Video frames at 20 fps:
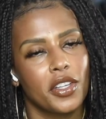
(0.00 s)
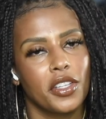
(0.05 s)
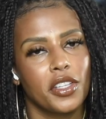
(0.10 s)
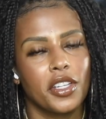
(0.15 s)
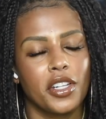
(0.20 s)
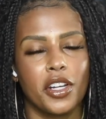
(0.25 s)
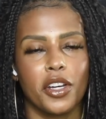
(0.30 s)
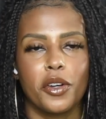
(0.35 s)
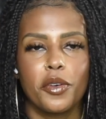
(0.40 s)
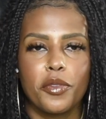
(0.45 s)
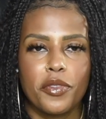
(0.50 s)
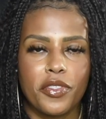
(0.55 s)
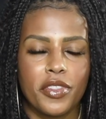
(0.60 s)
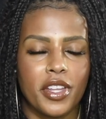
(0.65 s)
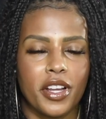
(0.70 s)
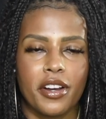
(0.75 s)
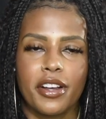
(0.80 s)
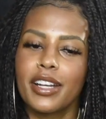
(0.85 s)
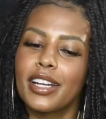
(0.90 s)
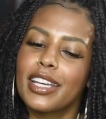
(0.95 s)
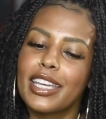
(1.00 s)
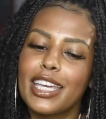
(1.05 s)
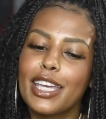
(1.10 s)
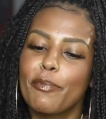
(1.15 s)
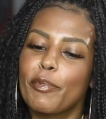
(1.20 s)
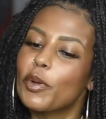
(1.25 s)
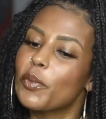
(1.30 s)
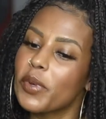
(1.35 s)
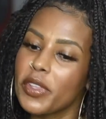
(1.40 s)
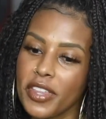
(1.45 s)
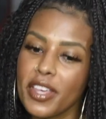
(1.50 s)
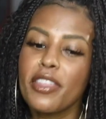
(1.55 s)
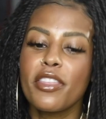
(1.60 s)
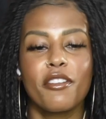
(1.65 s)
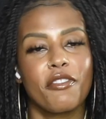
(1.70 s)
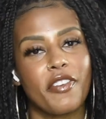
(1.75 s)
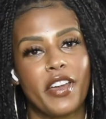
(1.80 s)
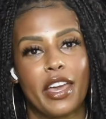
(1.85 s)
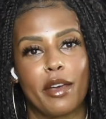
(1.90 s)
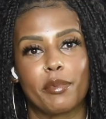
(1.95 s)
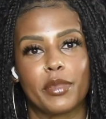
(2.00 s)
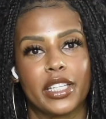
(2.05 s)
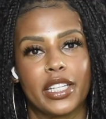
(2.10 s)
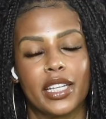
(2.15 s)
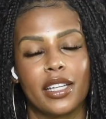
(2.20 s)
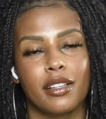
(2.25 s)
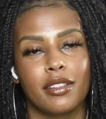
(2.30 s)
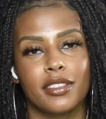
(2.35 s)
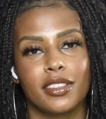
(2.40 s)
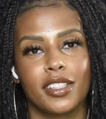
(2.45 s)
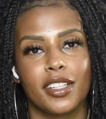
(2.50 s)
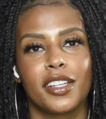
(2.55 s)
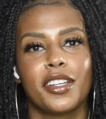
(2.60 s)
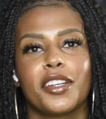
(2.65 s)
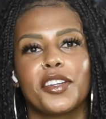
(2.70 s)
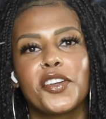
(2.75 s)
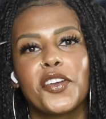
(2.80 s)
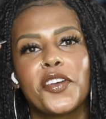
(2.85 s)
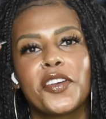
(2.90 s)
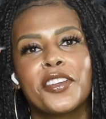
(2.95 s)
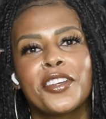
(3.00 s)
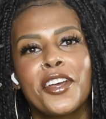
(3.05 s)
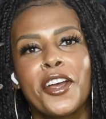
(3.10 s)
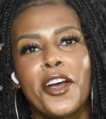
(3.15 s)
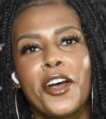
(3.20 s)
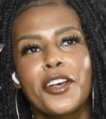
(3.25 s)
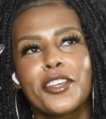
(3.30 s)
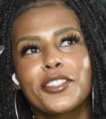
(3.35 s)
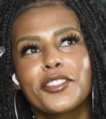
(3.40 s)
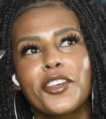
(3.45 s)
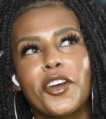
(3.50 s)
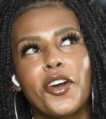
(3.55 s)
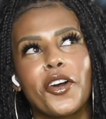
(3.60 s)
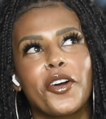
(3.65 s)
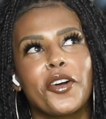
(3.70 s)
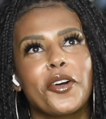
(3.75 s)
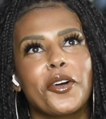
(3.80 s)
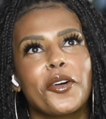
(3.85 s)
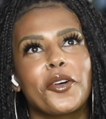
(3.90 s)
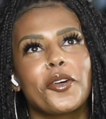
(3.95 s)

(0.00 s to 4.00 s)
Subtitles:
they're going to keep it within the family. So